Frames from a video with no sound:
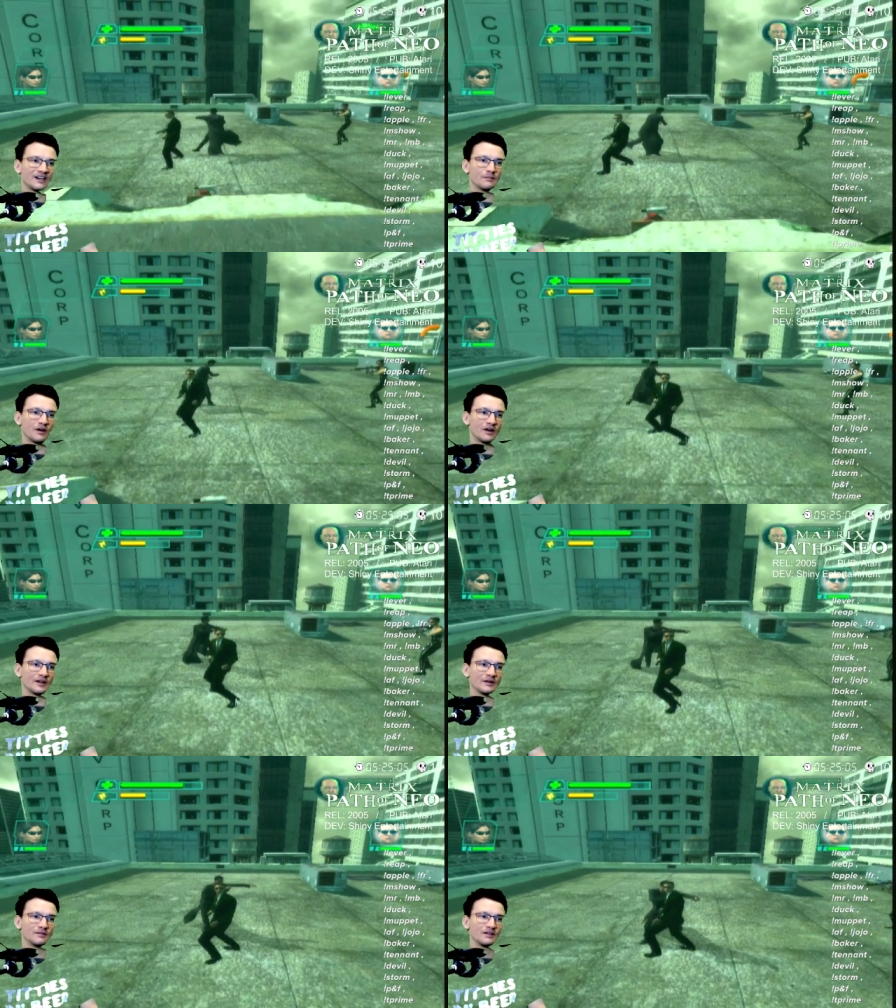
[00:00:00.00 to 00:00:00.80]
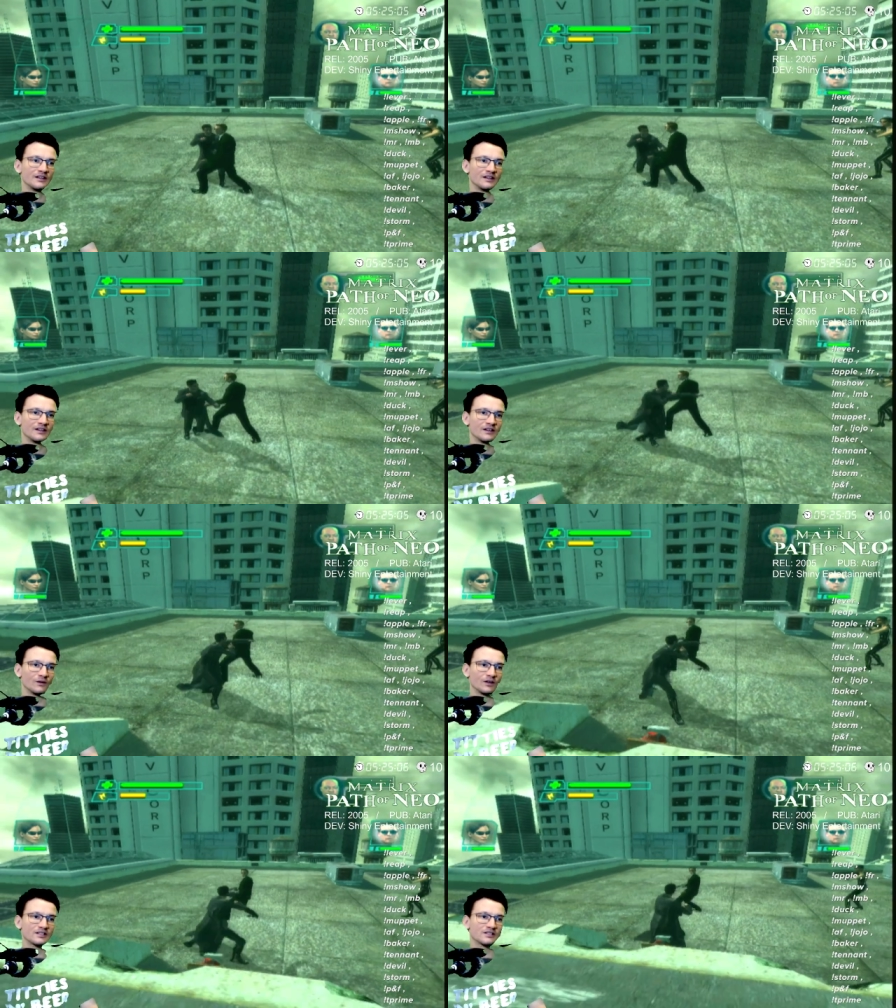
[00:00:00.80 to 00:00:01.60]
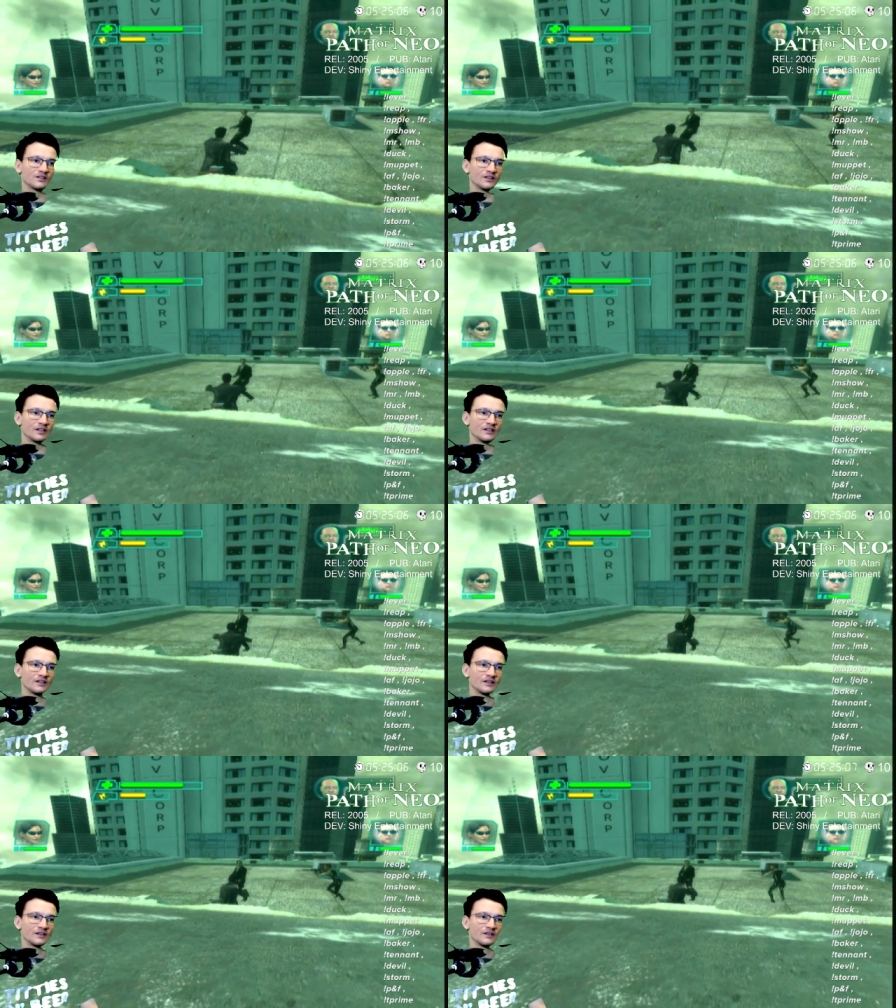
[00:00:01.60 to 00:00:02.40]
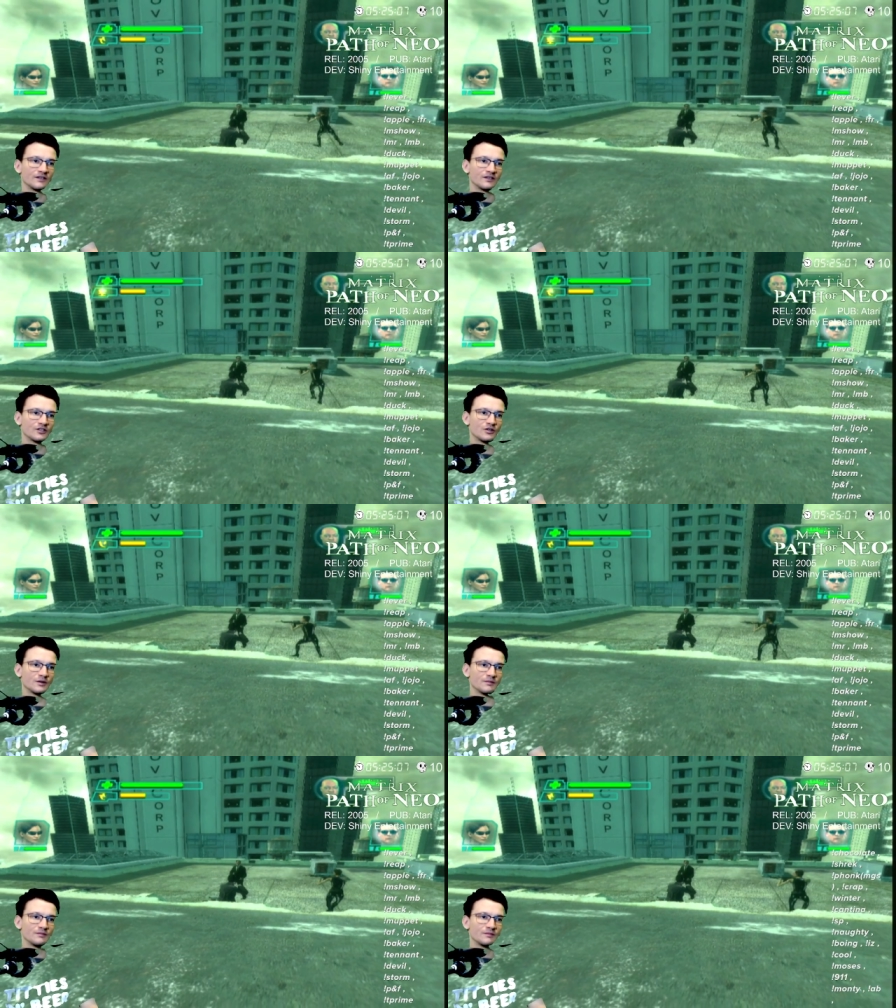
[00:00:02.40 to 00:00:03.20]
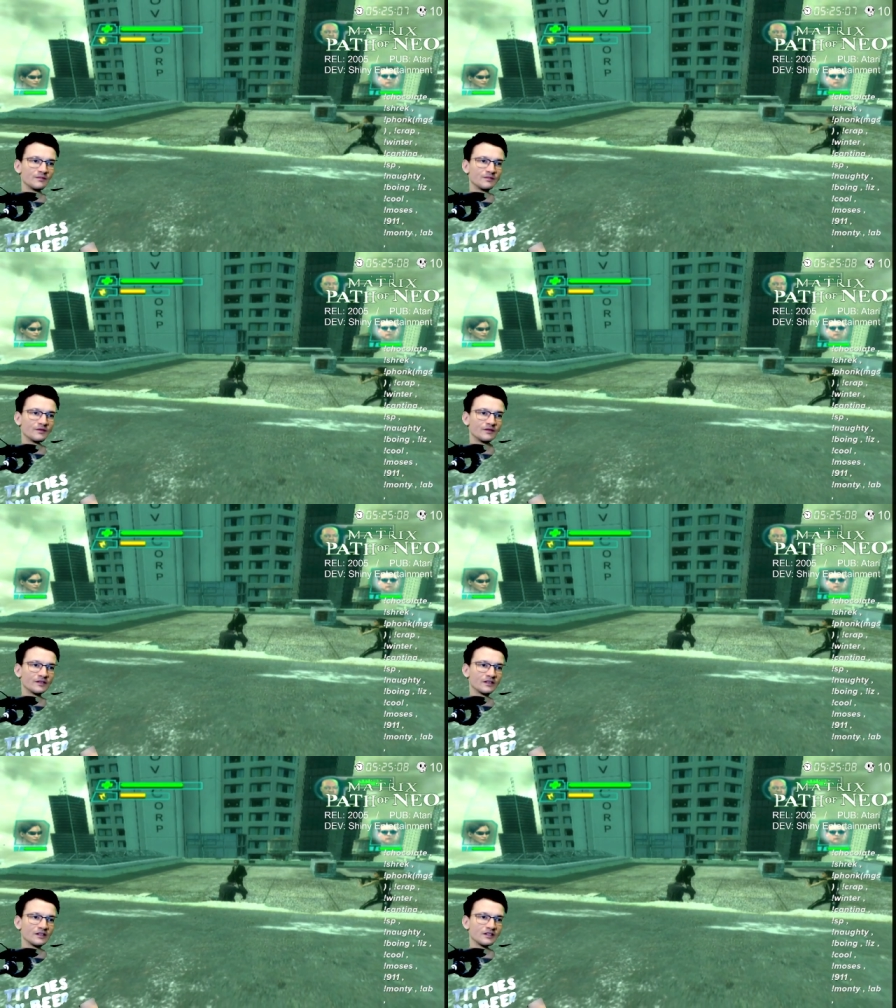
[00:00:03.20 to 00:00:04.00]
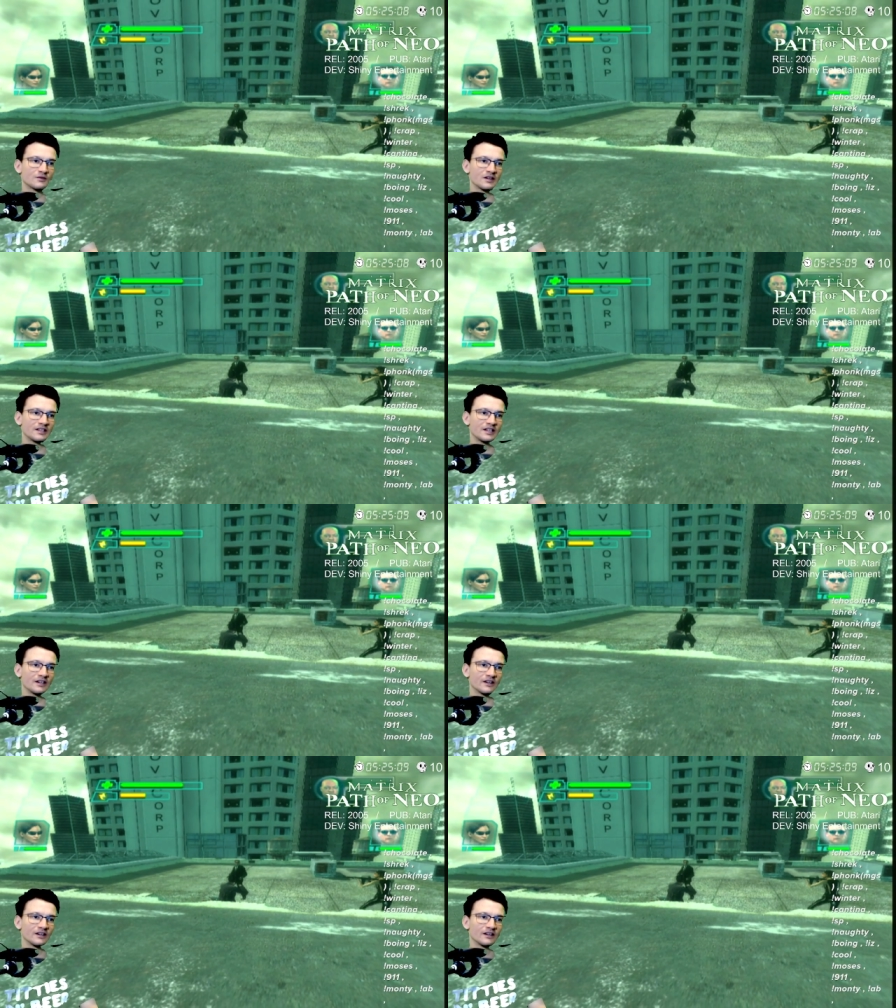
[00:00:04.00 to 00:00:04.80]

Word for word: I'm on him. Well, that's good. Shoot him. He's right there.